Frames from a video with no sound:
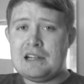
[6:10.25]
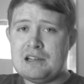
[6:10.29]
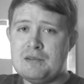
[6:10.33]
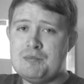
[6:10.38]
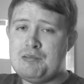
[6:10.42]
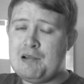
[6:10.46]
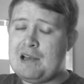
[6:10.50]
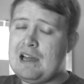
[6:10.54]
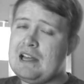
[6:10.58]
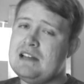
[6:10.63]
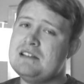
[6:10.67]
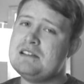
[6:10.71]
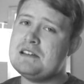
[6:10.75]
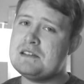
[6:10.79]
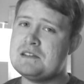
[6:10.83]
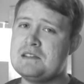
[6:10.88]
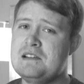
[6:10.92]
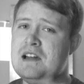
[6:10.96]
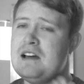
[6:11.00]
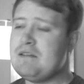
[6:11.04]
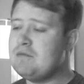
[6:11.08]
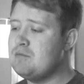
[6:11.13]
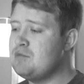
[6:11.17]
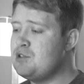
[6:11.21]
your packages
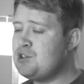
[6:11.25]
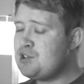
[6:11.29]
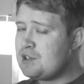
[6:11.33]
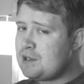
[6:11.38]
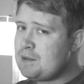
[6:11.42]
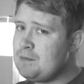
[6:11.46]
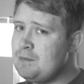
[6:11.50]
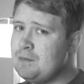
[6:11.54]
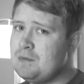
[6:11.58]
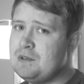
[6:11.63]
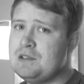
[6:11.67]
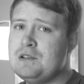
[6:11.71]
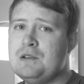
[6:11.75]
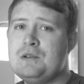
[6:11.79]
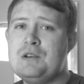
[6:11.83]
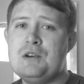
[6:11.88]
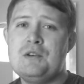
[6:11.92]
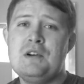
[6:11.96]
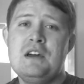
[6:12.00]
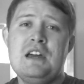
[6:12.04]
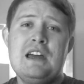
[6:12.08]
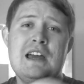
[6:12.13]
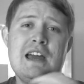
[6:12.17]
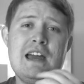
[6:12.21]
and have them shipped to
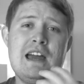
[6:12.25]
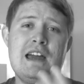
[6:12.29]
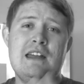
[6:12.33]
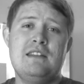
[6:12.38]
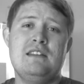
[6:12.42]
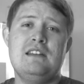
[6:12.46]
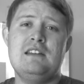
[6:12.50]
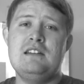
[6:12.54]
you, and